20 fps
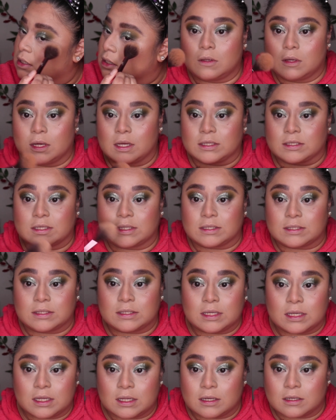You guys can
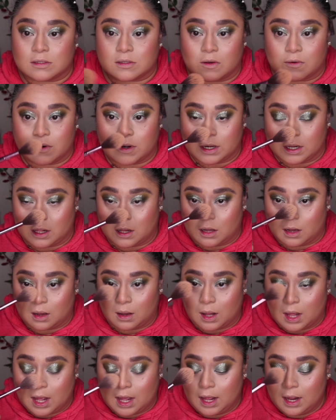see it's already a
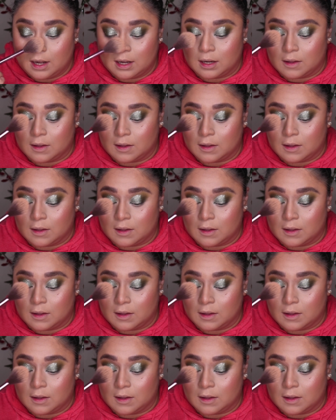lot,